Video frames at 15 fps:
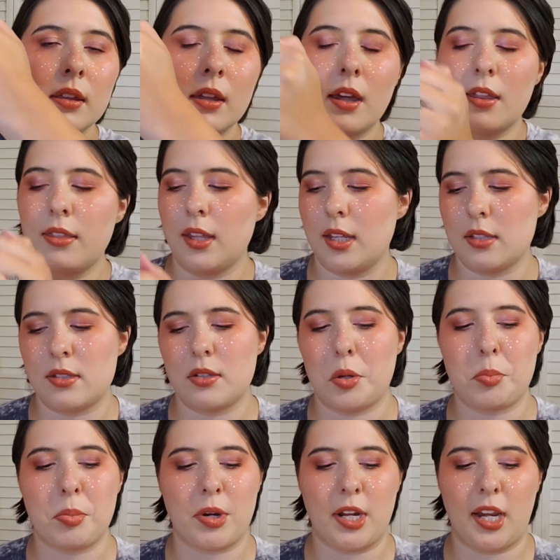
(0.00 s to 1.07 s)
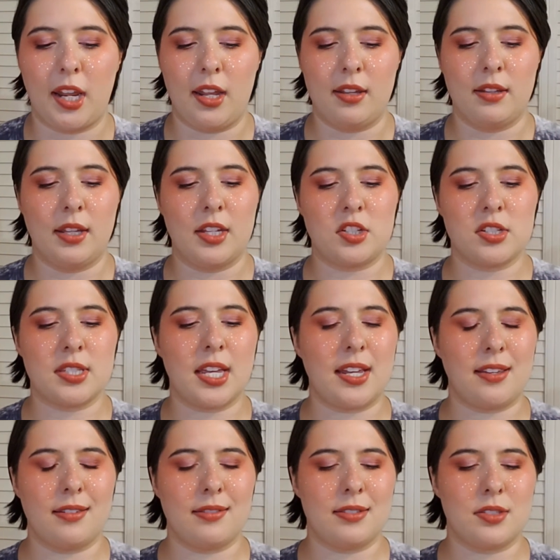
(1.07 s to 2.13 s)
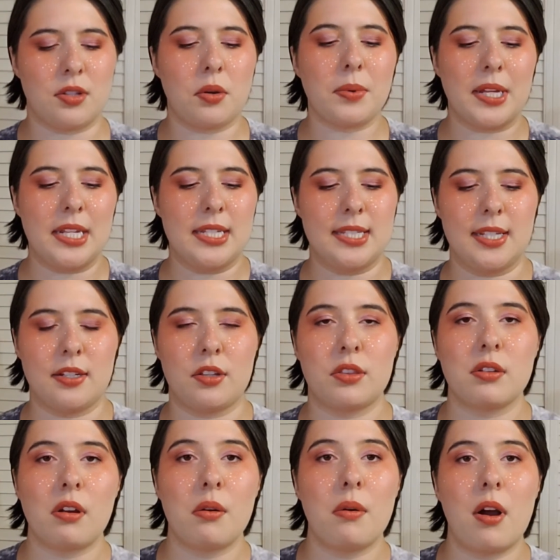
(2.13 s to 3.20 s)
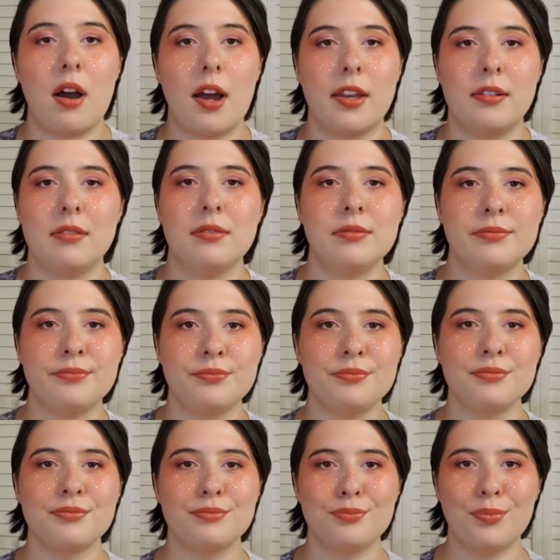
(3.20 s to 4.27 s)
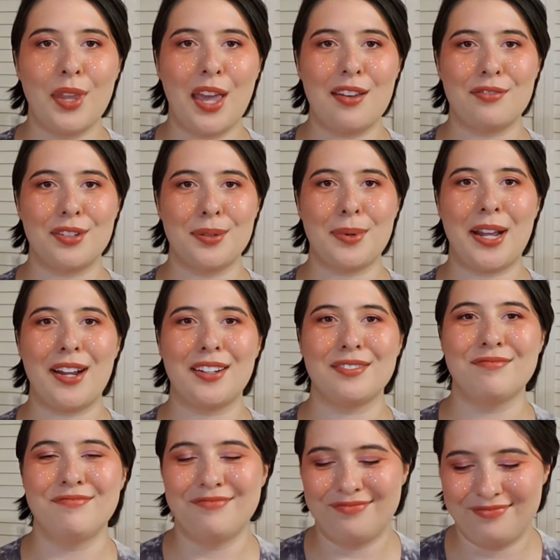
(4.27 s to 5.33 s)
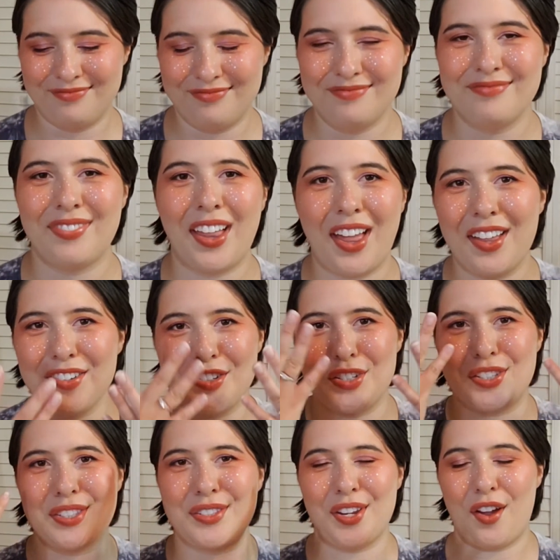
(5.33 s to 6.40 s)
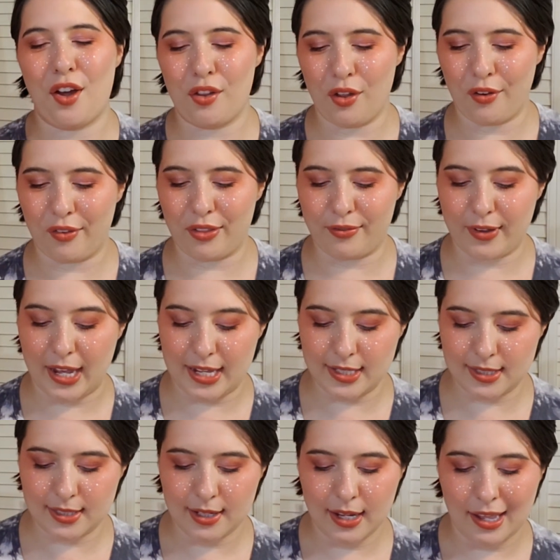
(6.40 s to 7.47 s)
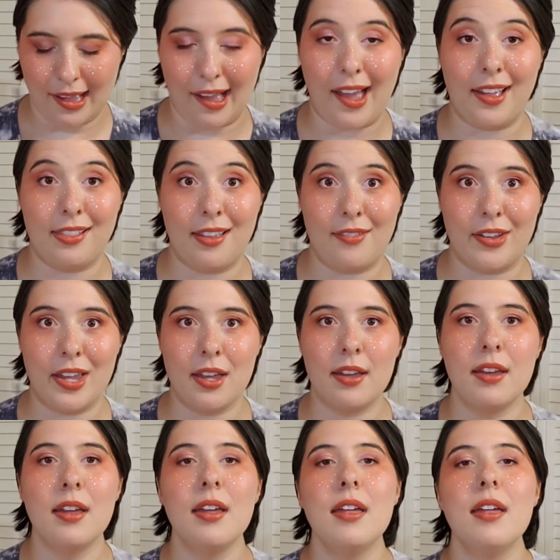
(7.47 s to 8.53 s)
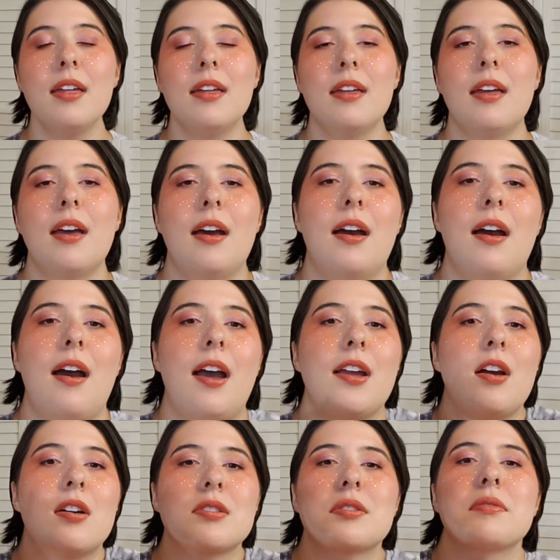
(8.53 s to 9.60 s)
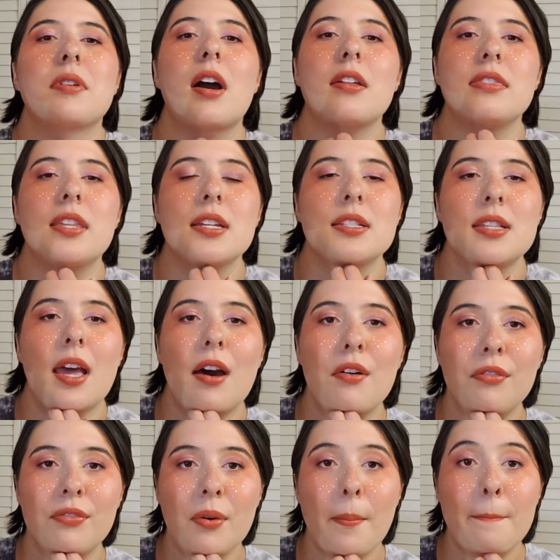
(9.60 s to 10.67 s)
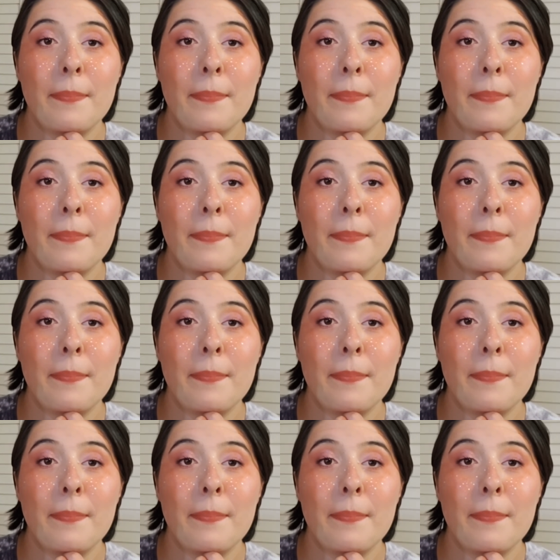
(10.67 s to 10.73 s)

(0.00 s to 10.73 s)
I think it's so pretty. It's just so easy to throw on everywhere. Just all over the face. I love it. I also got this e.l.f.